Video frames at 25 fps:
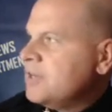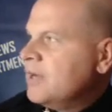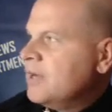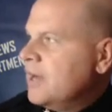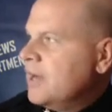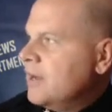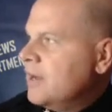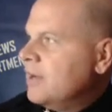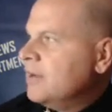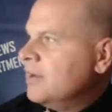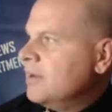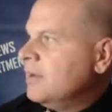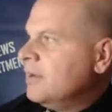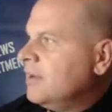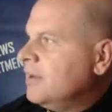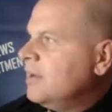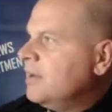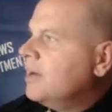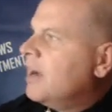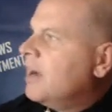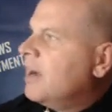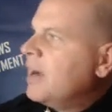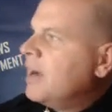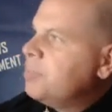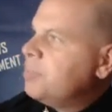I
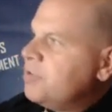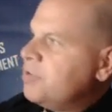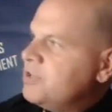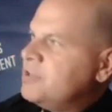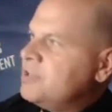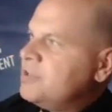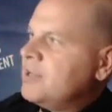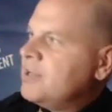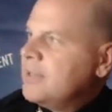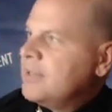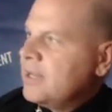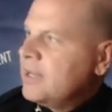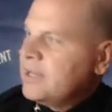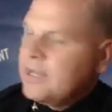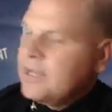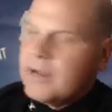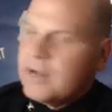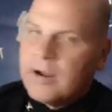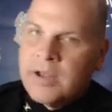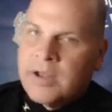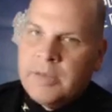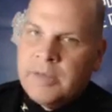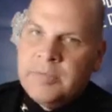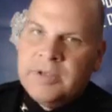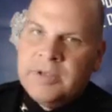appreciate that,
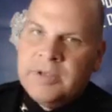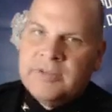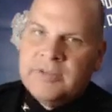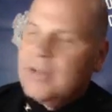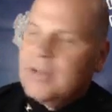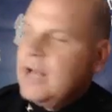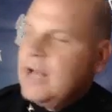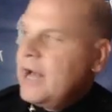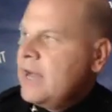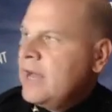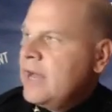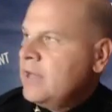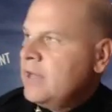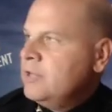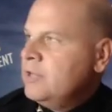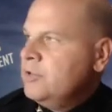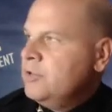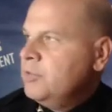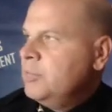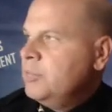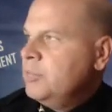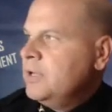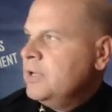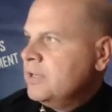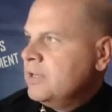Carrie. It means a lot, and
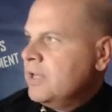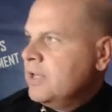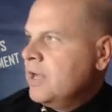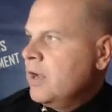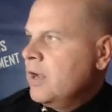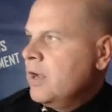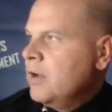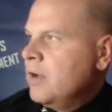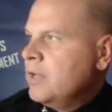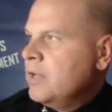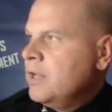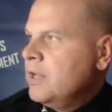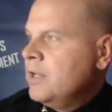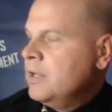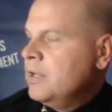you being there.